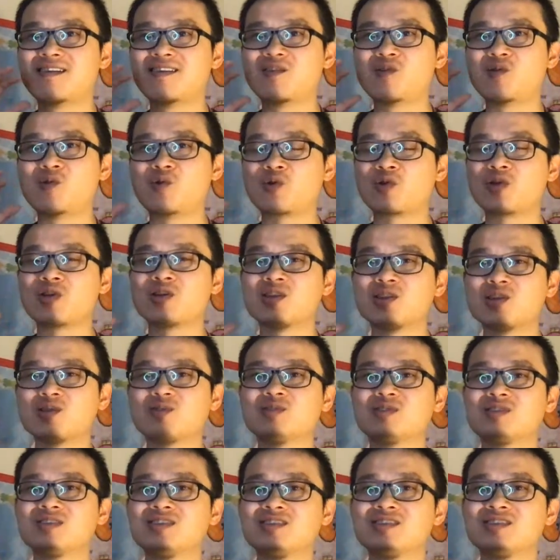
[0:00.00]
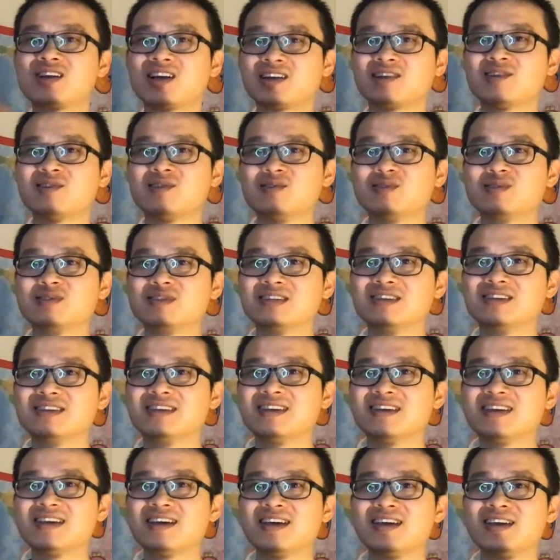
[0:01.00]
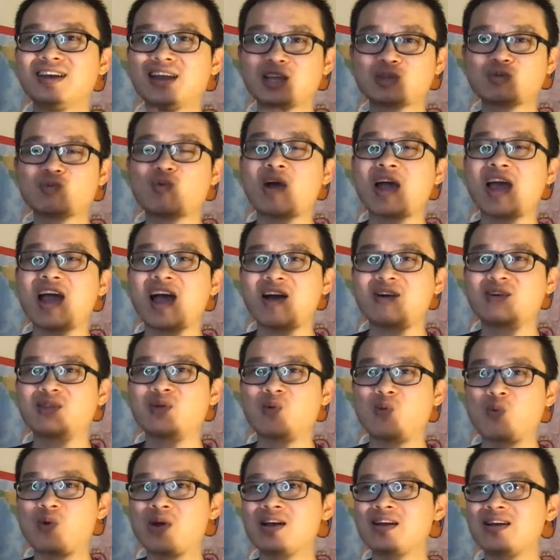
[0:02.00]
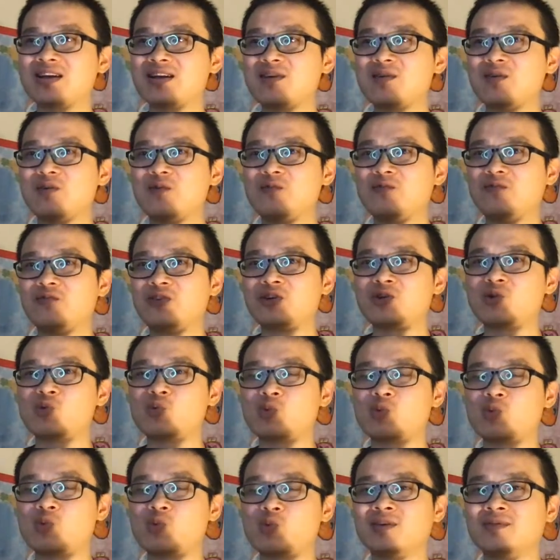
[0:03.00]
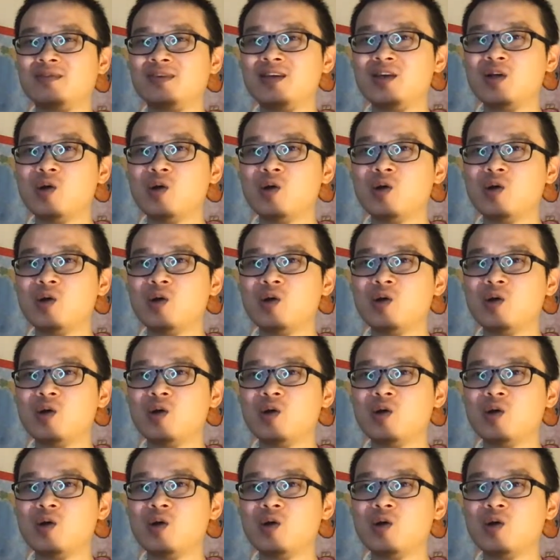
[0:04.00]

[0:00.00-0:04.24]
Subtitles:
uyunliuqi diagnose, and that's why how they work very well.